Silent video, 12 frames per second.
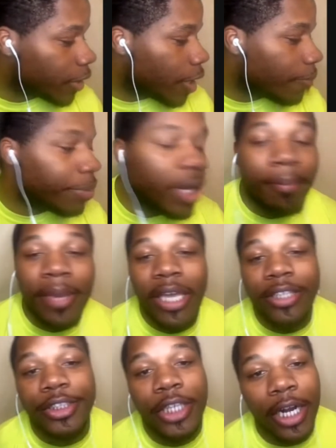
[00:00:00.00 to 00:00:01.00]
But, man,
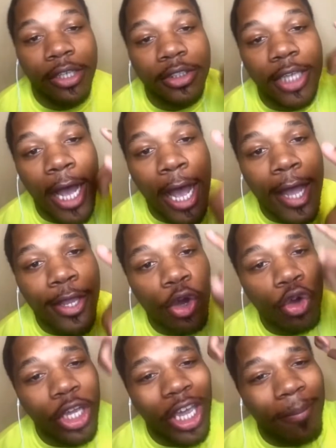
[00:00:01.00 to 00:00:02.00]
shout-outs to Ayo
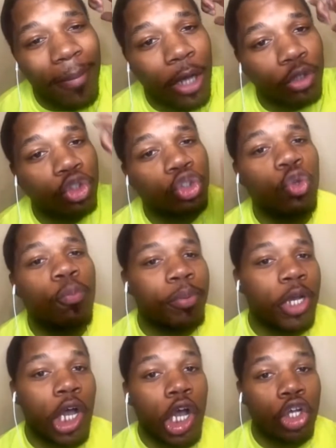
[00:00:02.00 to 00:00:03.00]
came out
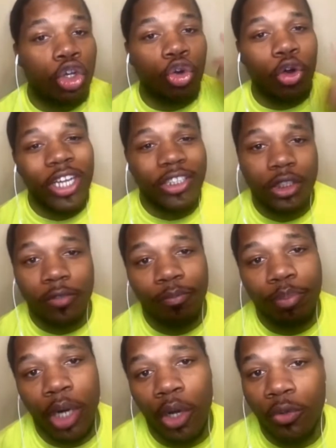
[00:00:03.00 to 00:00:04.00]
super aggressive,
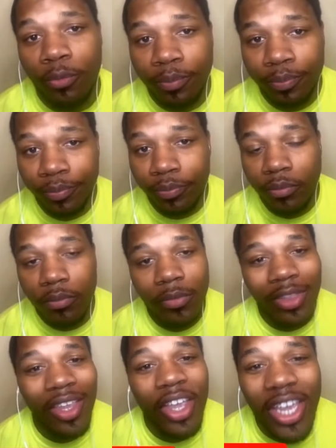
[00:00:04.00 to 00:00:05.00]
bro. Yeah.
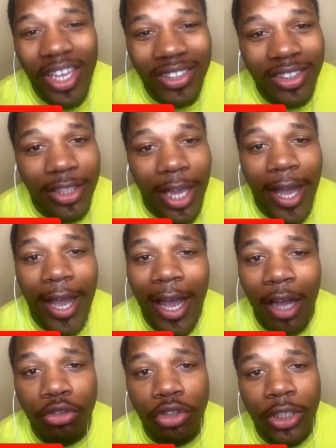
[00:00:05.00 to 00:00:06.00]
yeah. Inside,
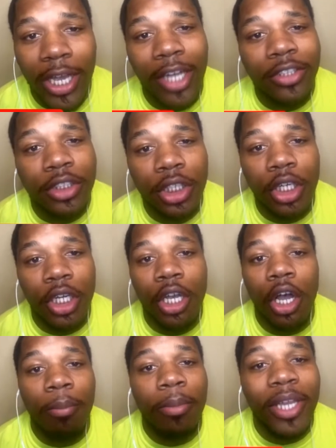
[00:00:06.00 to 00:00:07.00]
outside, to the
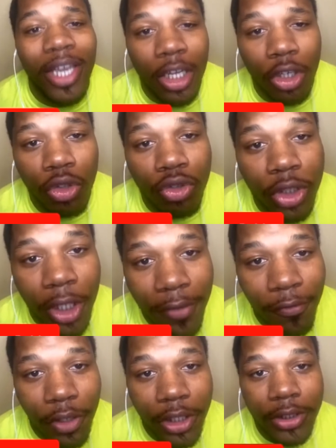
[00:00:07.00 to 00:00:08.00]
cup, and on
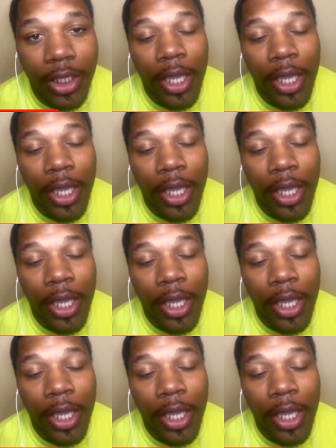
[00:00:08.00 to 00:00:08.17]
defense.